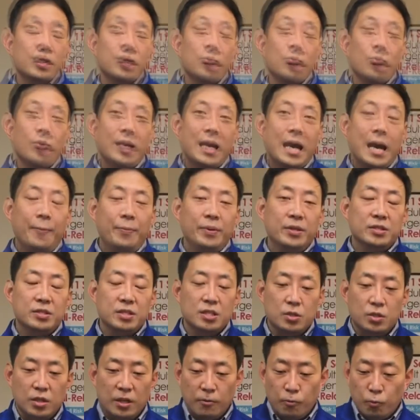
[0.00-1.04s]
What happens
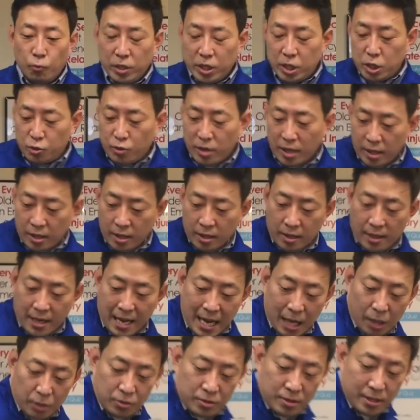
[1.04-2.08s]
is if we strengthen the
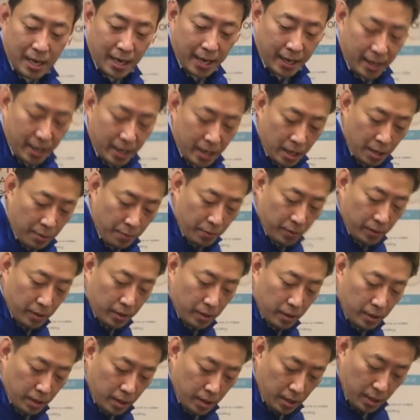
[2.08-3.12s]
outside hip,
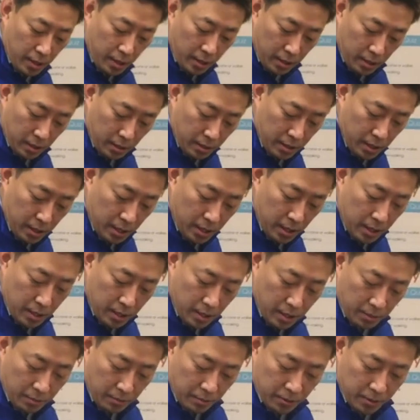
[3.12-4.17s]
the knee
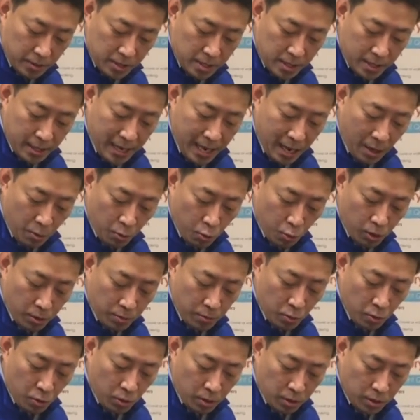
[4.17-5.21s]
can sit outward
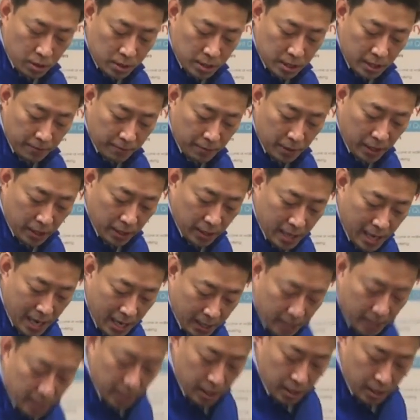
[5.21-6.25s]
more instead of being
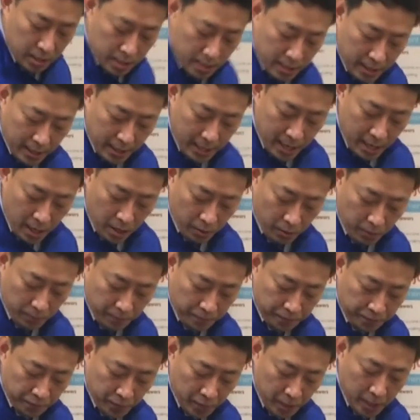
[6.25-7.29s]
knock-kneed, staying out,
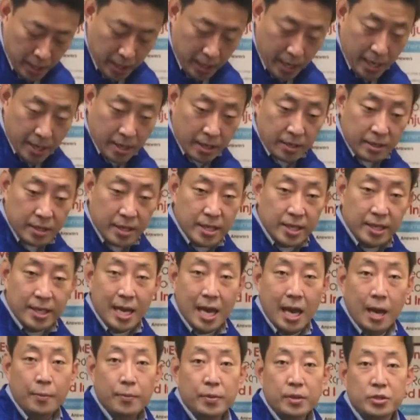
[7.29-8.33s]
and the
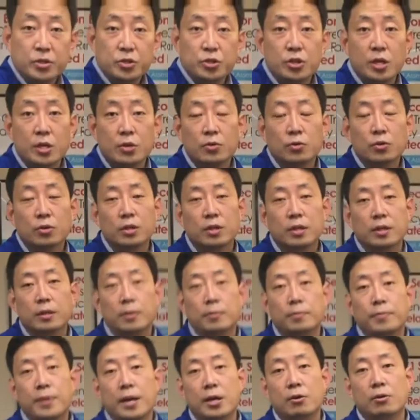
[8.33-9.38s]
kneecap is generally
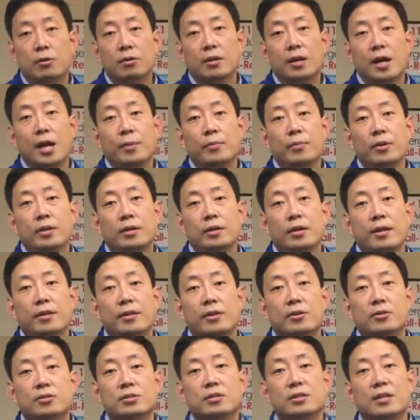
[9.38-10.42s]
in better alignment, and
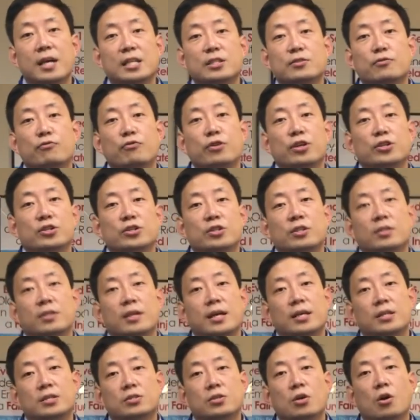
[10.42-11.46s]
there's less friction
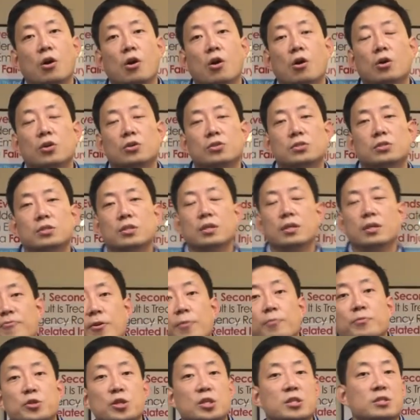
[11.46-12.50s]
that's caused
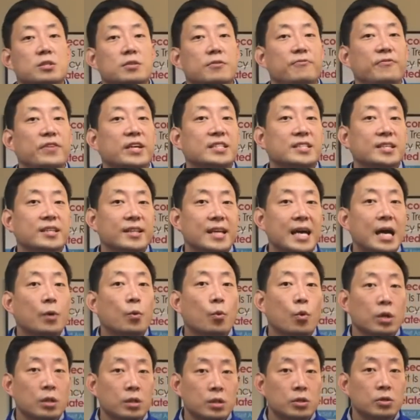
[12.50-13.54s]
from just fixing that
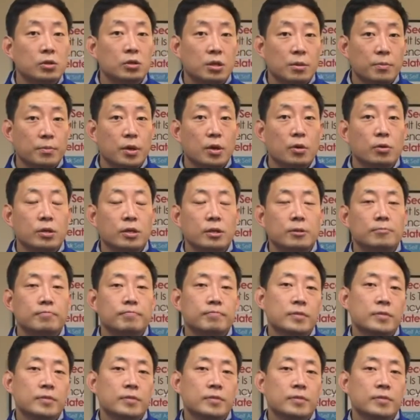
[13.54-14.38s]
one little component.